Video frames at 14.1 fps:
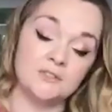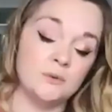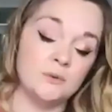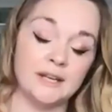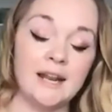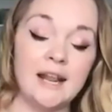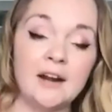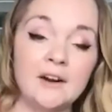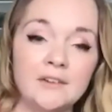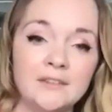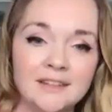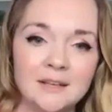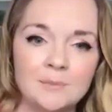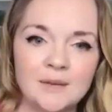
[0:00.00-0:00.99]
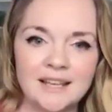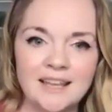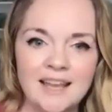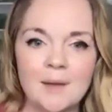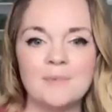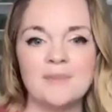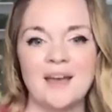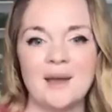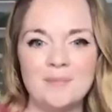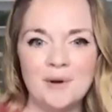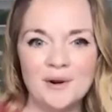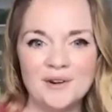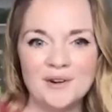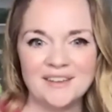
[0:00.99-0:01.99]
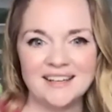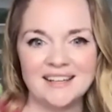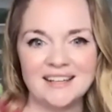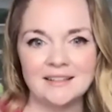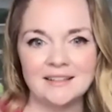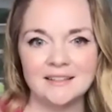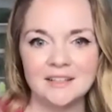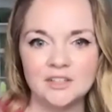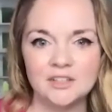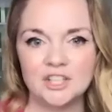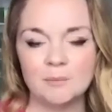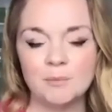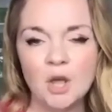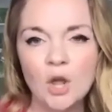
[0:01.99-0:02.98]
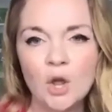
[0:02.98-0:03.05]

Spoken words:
it inherently, but kept that part of it in the leadership.